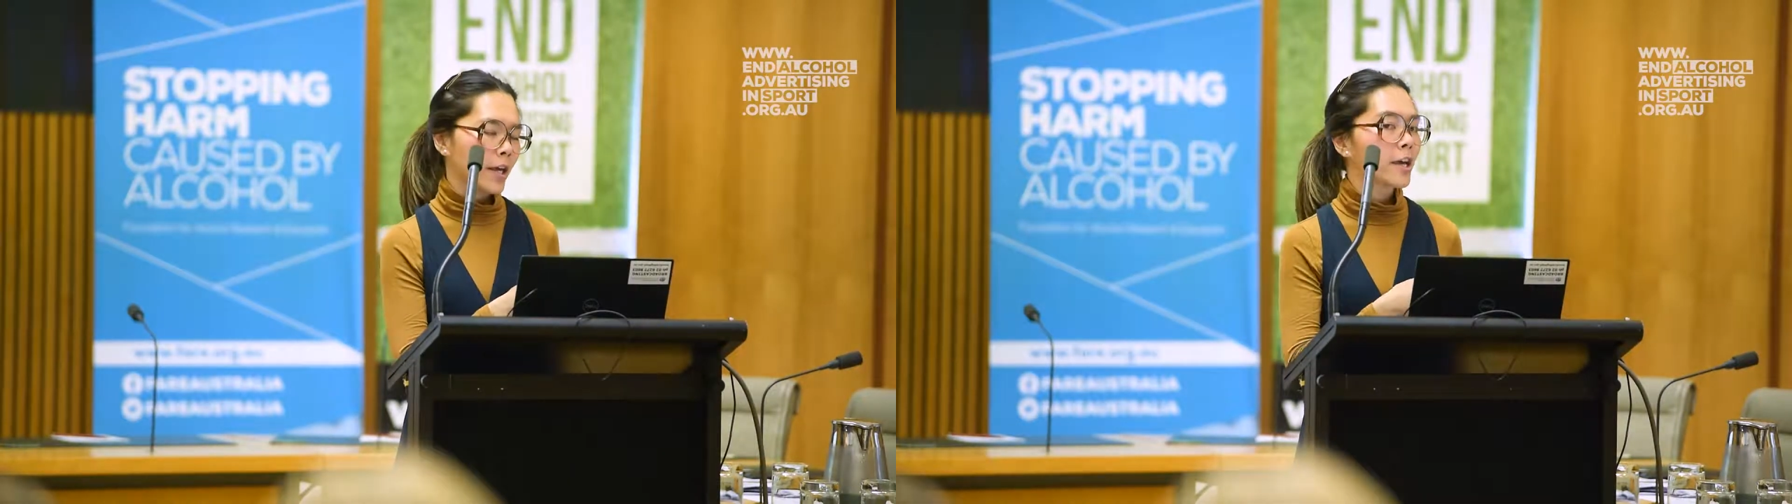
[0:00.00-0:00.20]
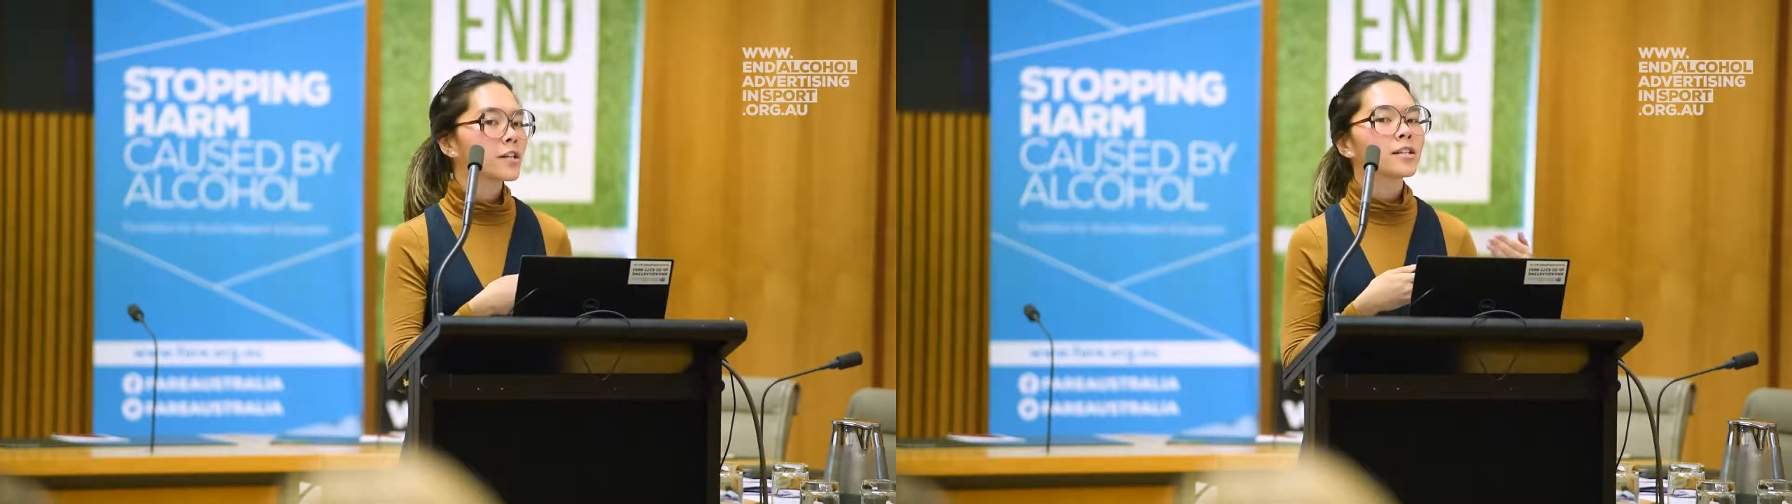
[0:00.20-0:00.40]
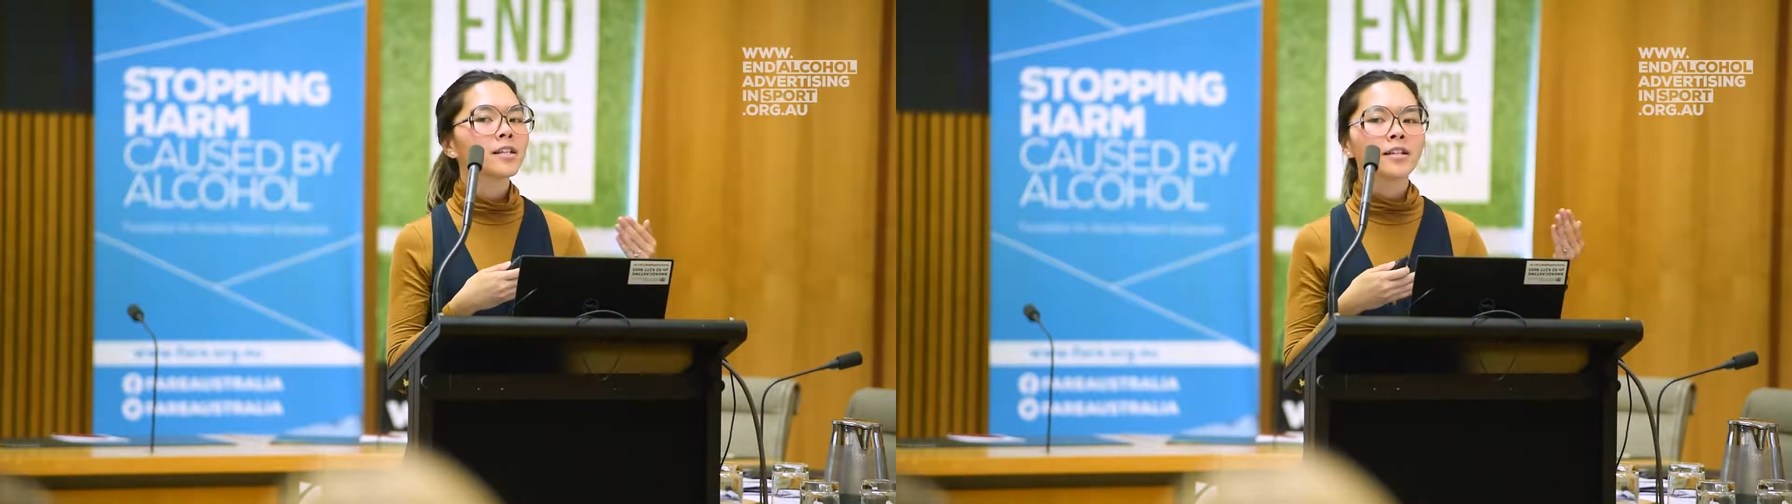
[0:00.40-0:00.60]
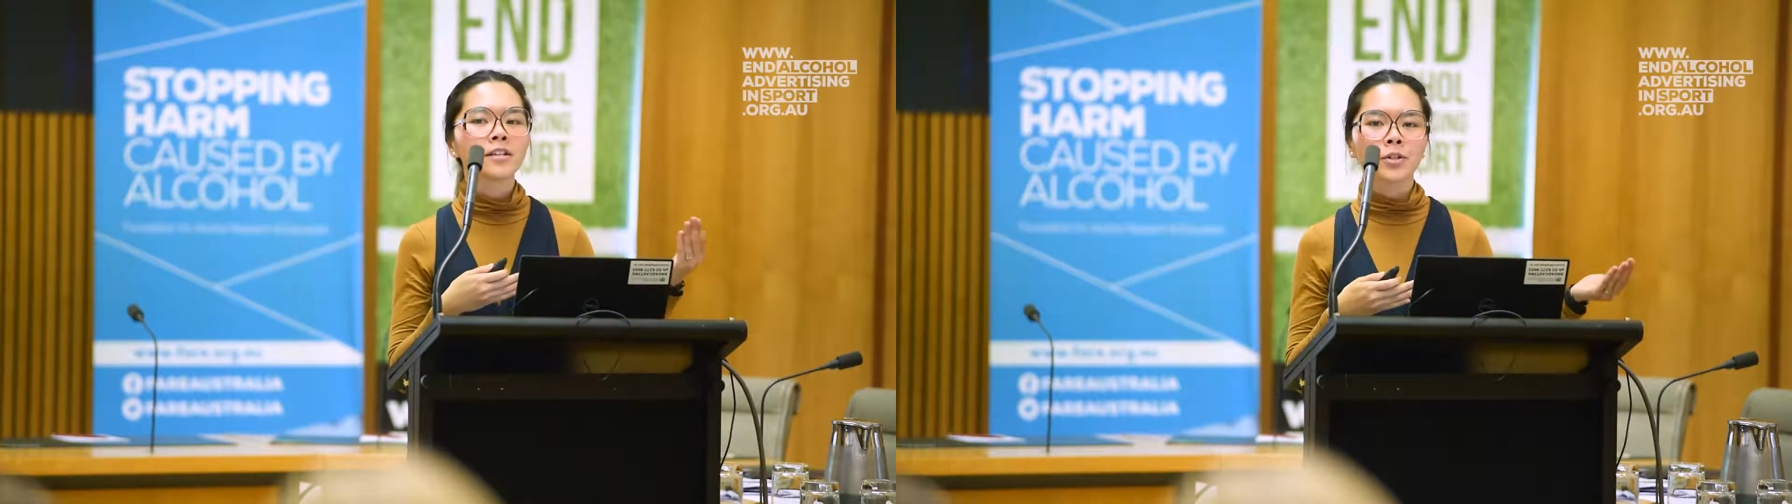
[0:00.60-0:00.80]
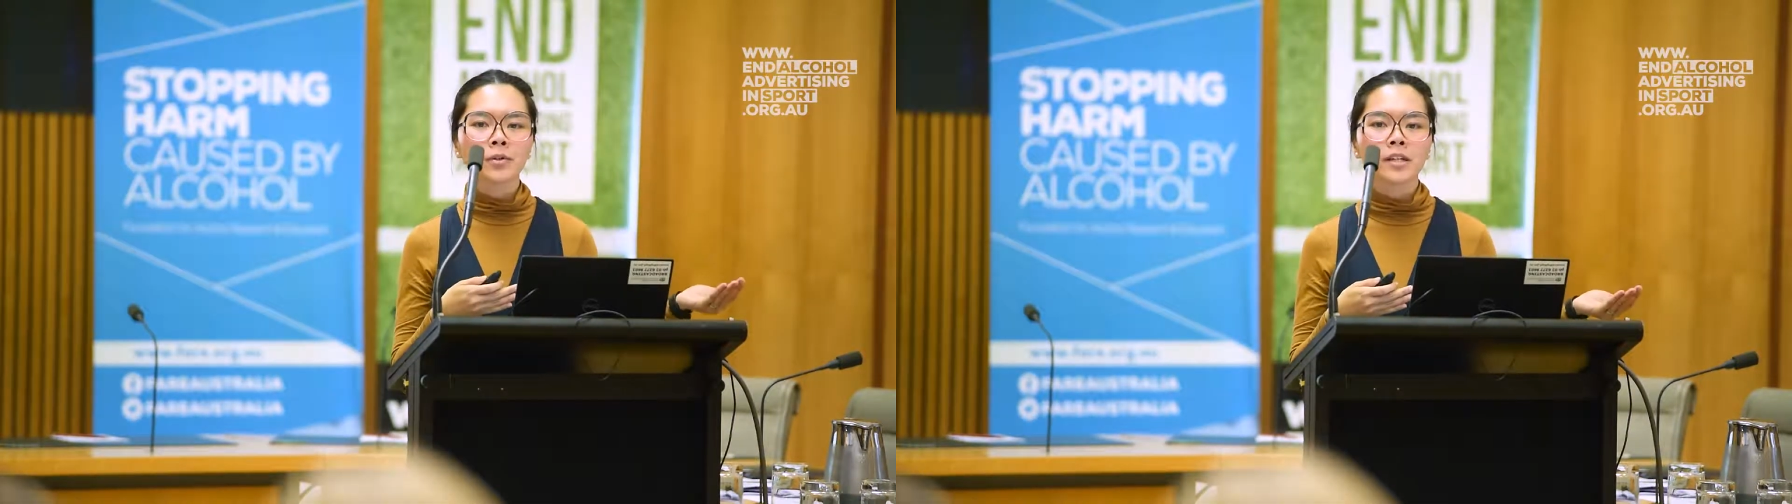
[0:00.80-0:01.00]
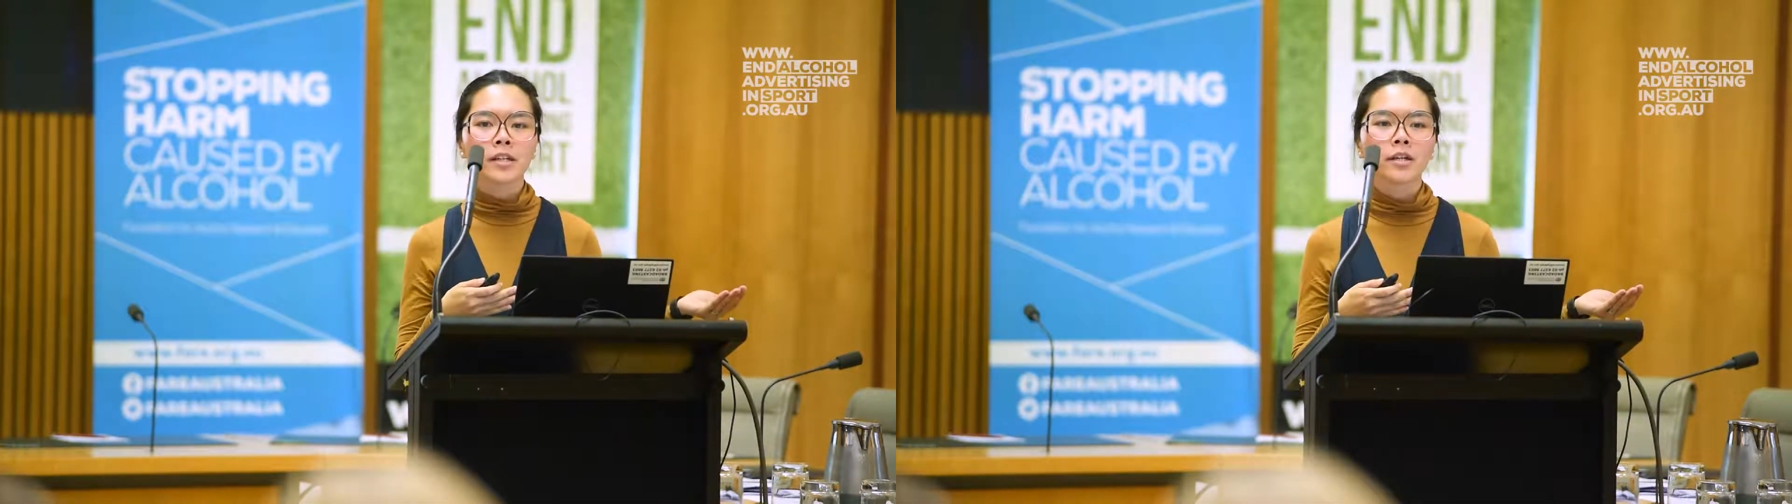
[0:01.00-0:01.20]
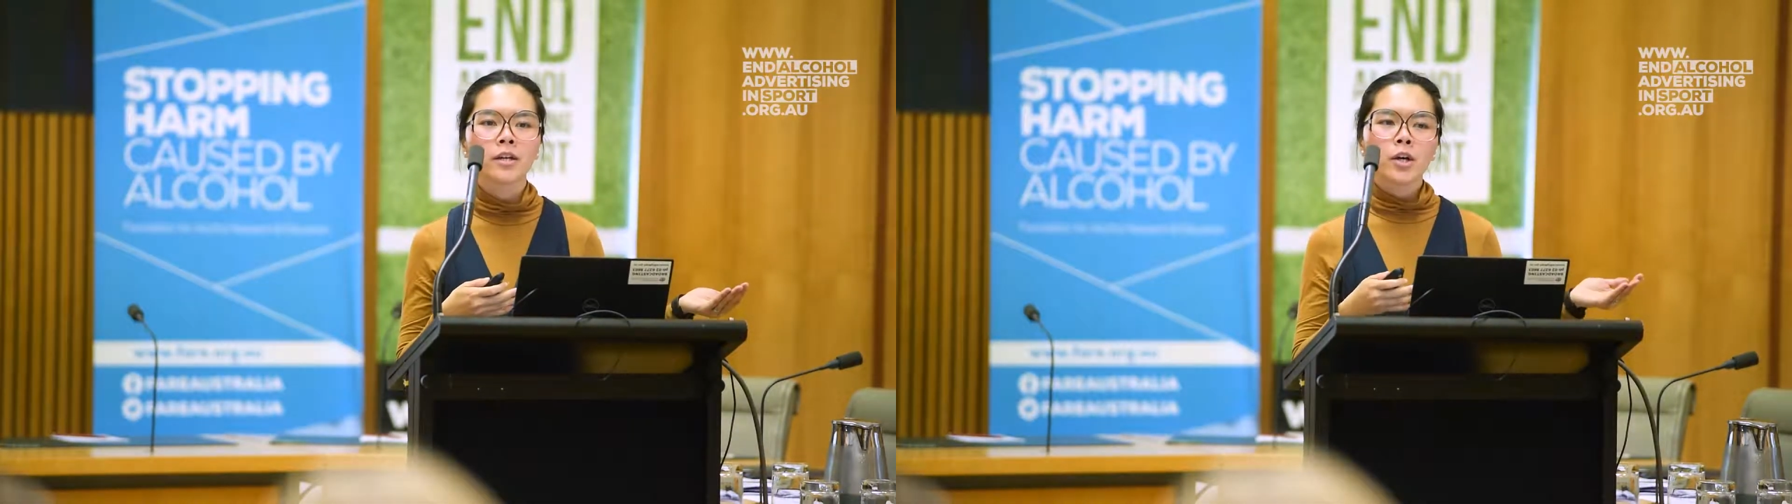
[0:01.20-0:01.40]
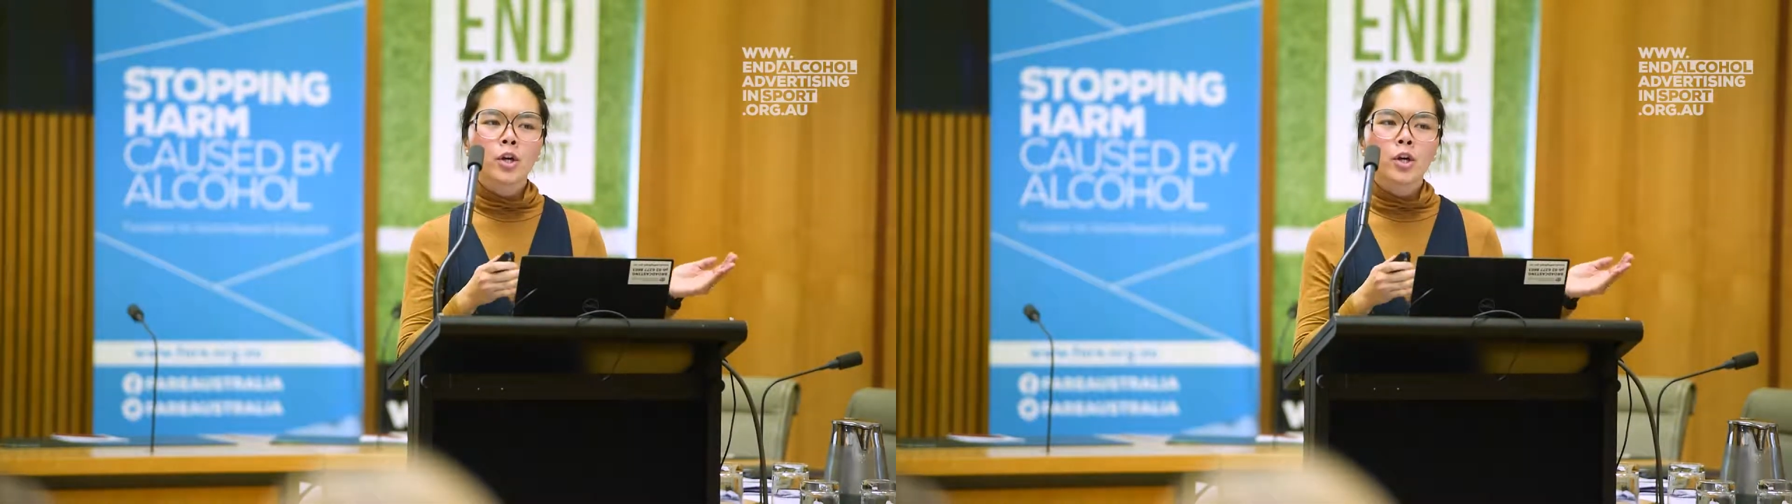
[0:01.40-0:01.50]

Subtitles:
Angelina Jolie,